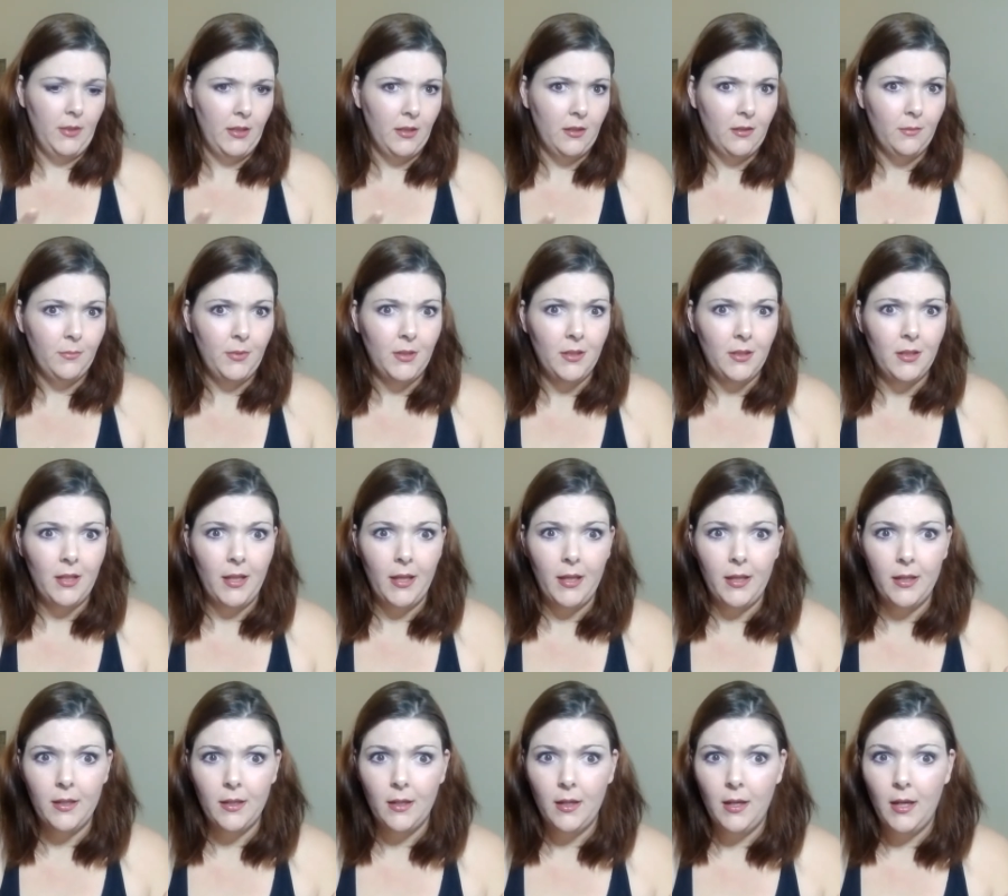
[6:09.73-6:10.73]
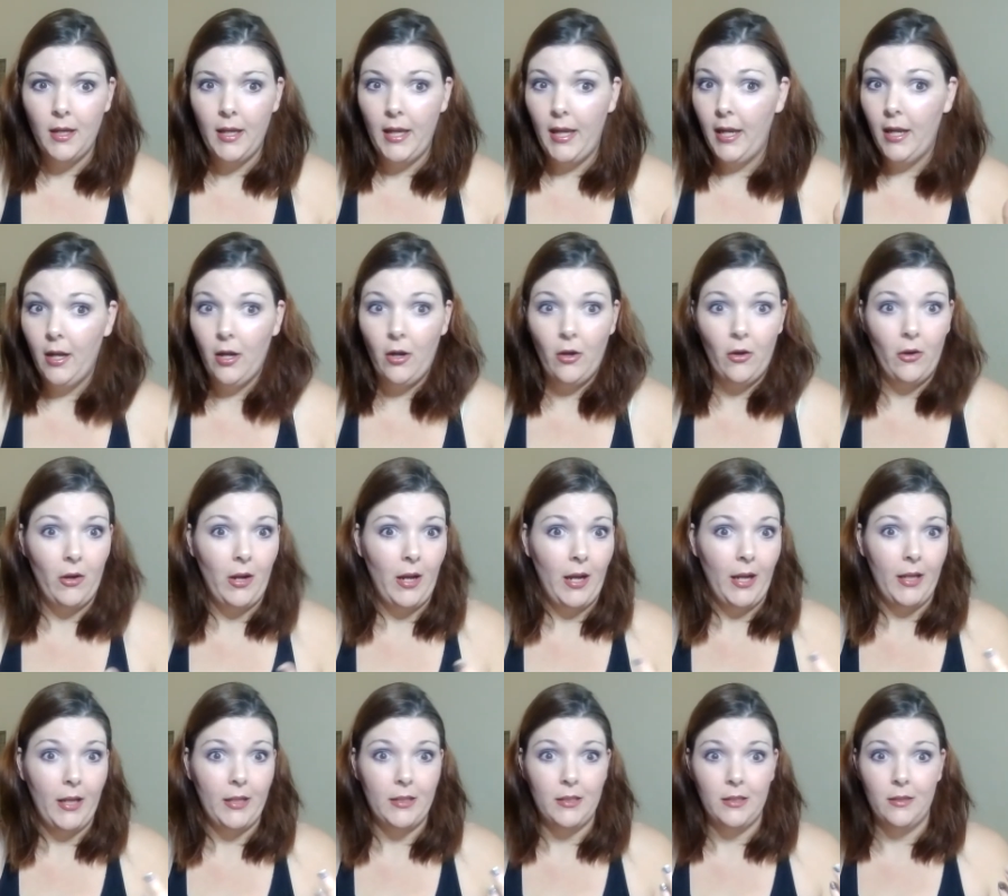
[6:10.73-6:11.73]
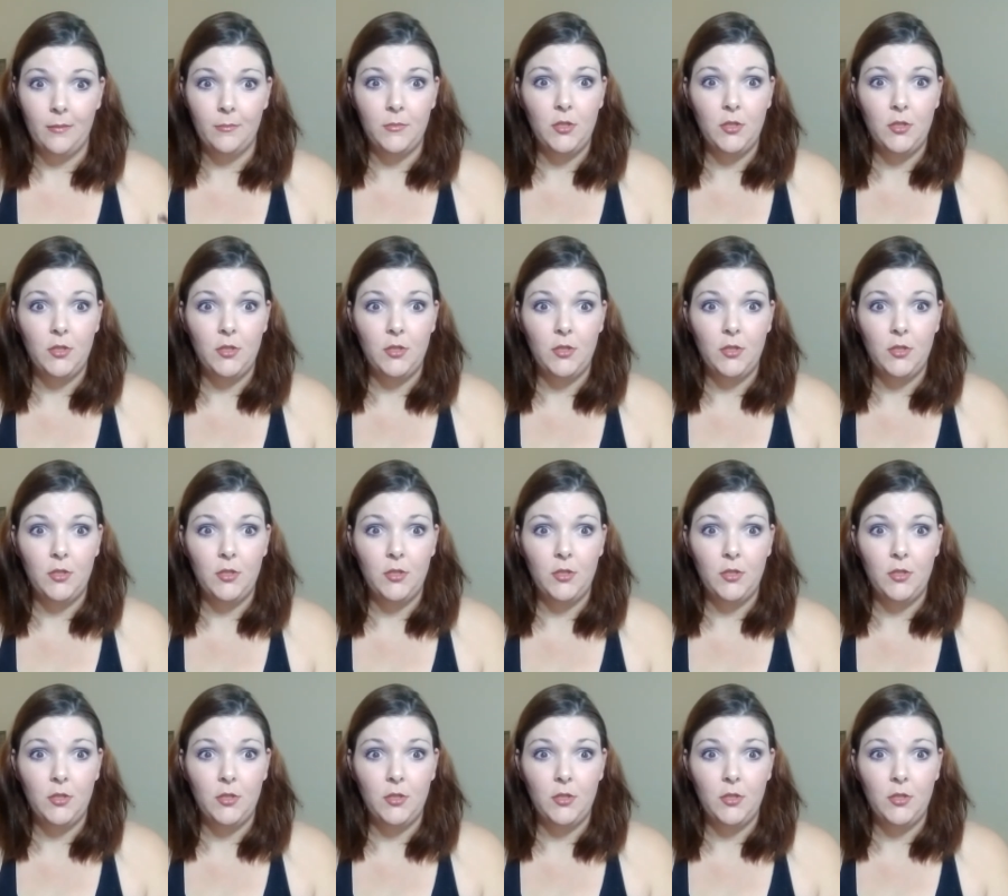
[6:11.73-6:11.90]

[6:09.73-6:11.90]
It could be like a hair item,